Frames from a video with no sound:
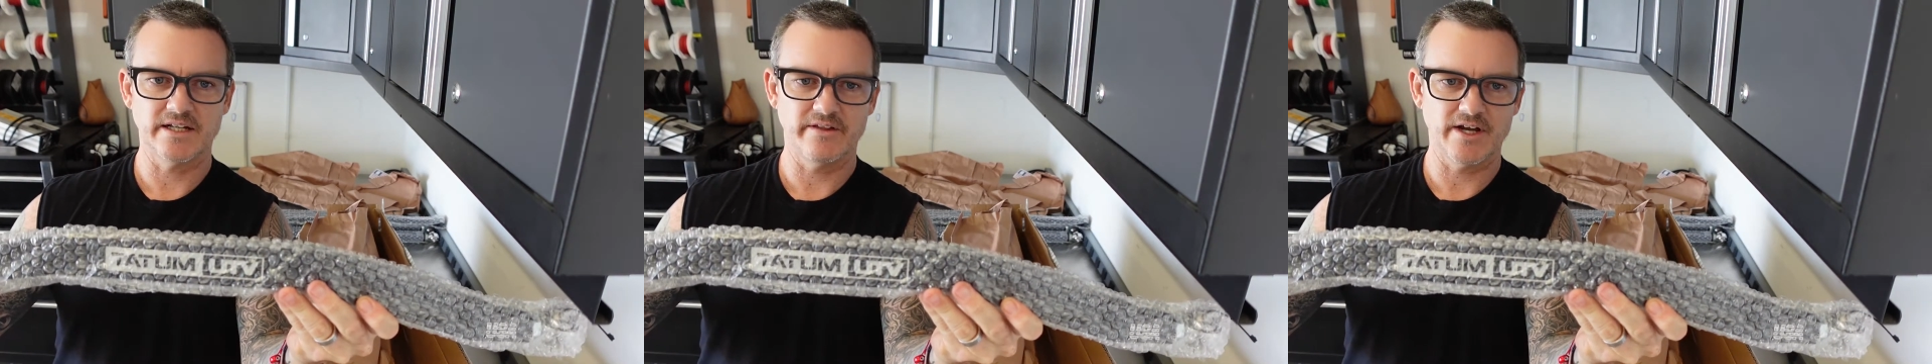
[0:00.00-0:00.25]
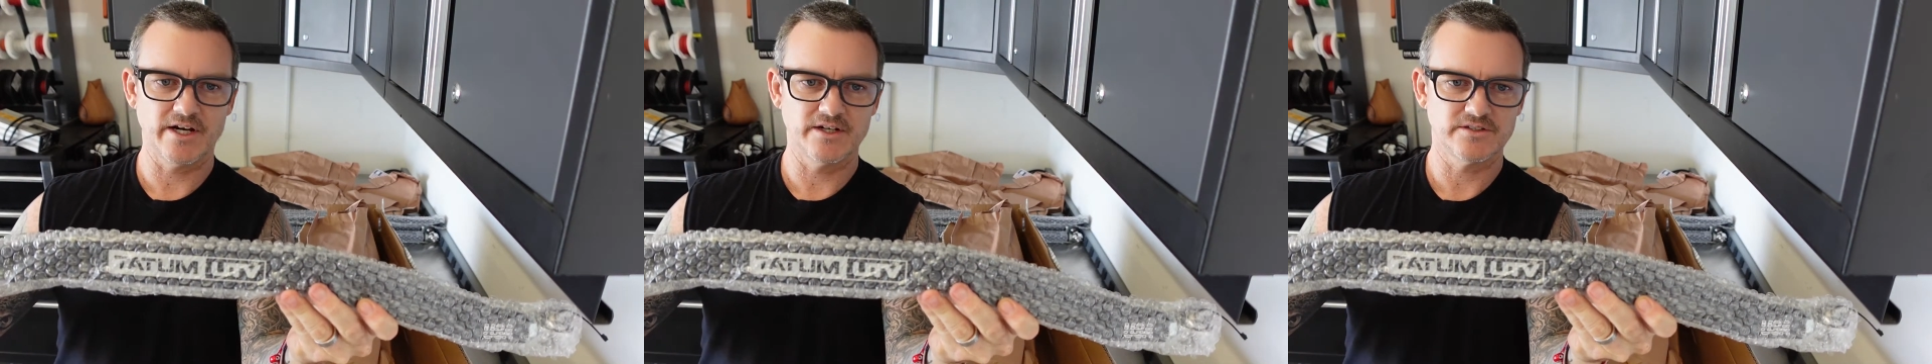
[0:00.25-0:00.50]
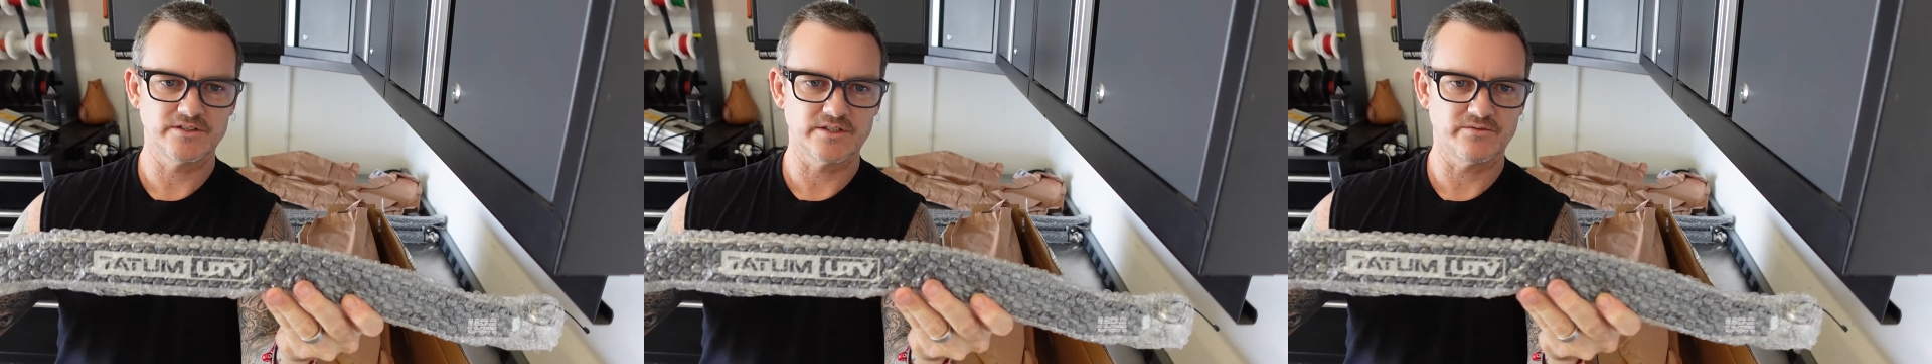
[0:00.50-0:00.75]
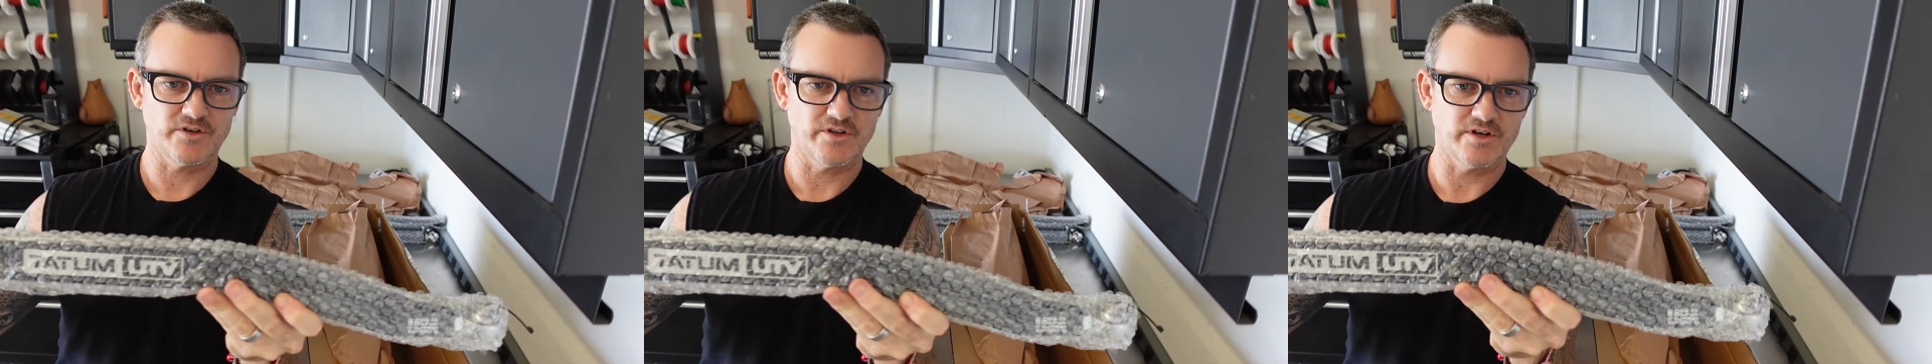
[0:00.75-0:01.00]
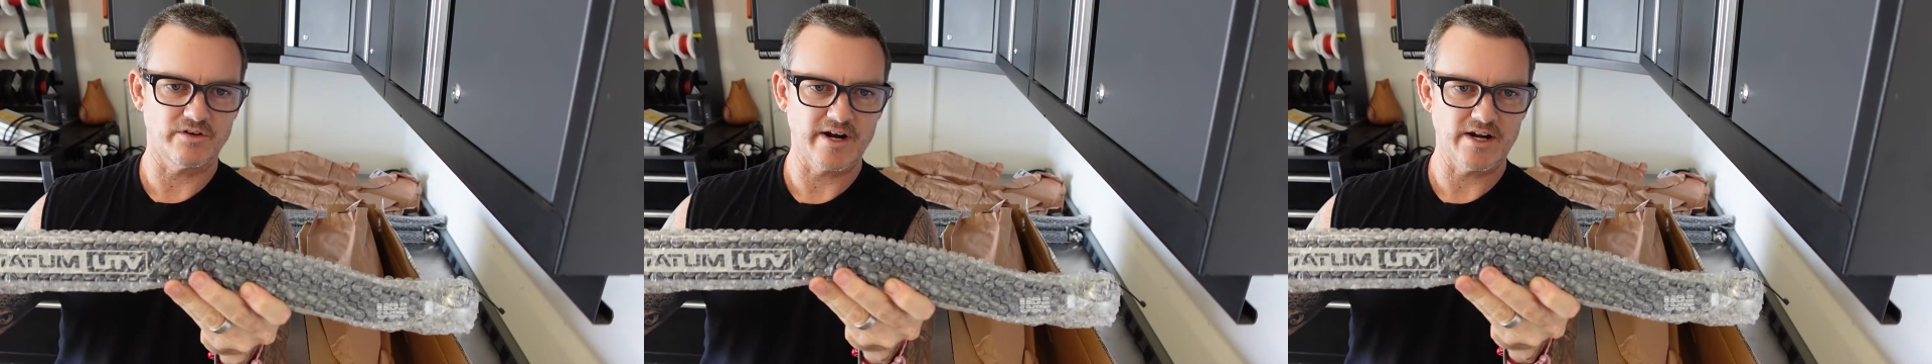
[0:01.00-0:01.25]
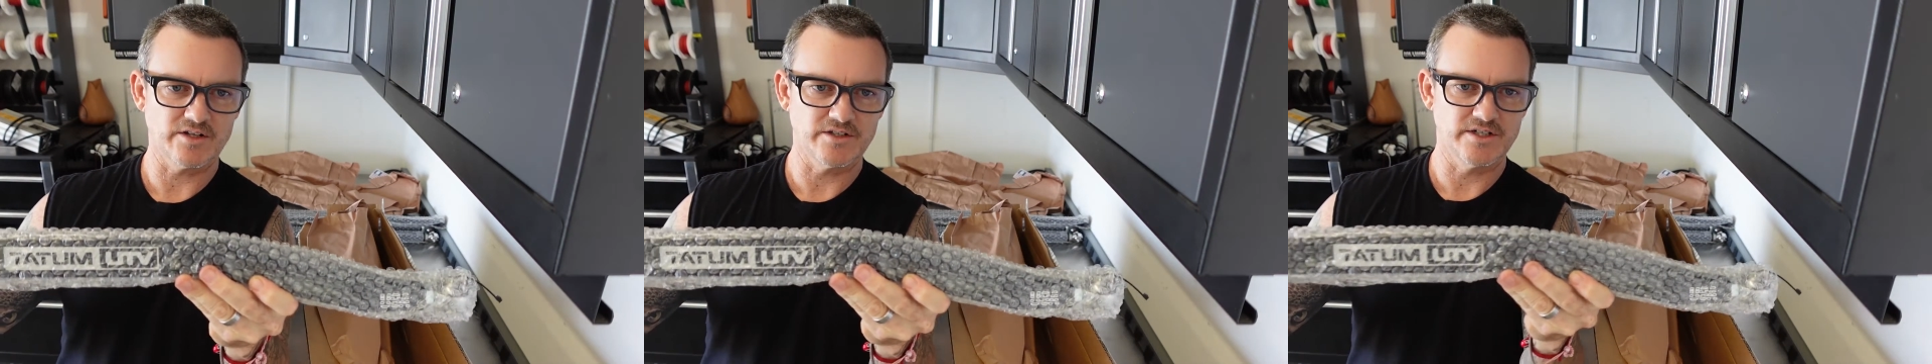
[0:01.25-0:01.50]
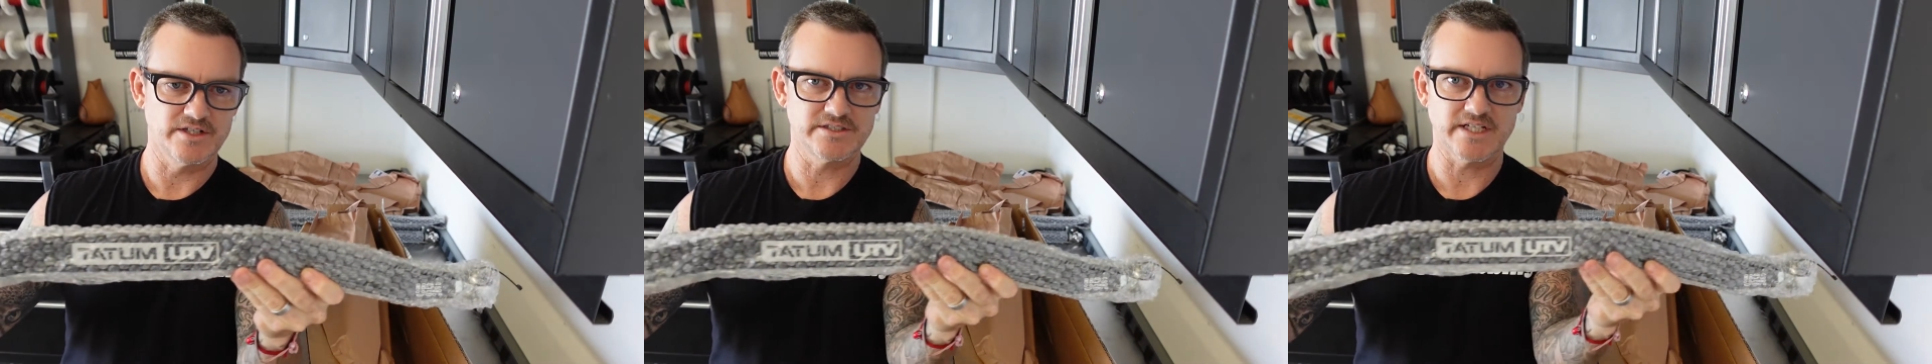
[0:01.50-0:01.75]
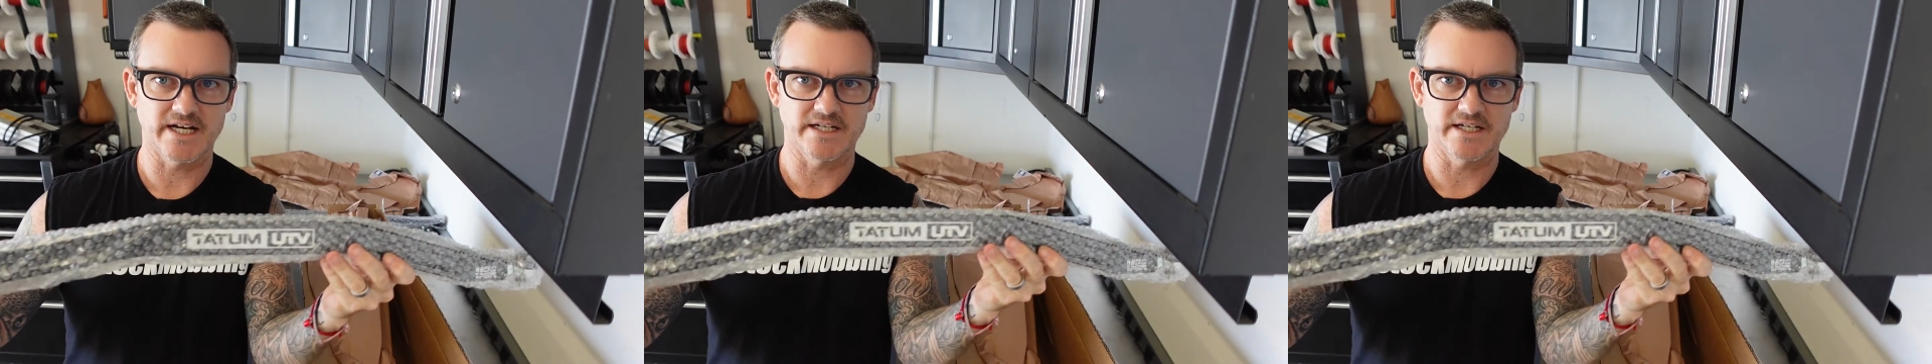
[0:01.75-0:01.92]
in there to, for the ground clearance,